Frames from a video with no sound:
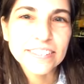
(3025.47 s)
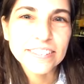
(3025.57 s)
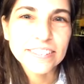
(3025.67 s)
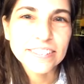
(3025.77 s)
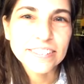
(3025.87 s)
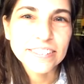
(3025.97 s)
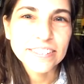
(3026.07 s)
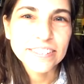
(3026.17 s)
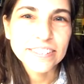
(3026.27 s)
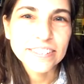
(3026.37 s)

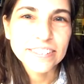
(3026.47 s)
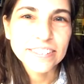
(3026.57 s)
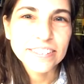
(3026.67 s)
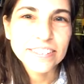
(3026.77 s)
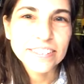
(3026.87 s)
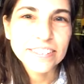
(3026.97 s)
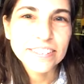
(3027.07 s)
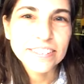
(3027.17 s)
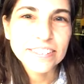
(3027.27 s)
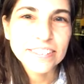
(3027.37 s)

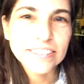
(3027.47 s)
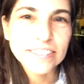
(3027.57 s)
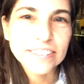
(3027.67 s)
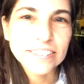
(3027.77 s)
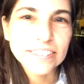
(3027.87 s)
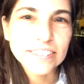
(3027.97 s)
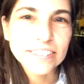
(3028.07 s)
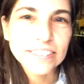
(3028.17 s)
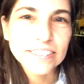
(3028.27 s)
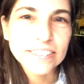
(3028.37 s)

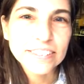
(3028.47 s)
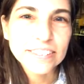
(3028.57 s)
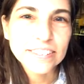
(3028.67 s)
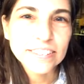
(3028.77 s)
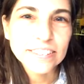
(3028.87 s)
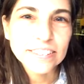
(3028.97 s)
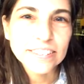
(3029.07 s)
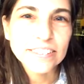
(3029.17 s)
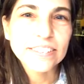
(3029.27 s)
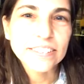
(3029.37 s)

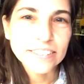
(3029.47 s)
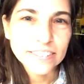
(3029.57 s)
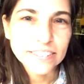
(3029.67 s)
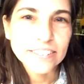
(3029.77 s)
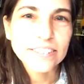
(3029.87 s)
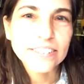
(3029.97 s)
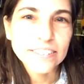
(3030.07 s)
(silent)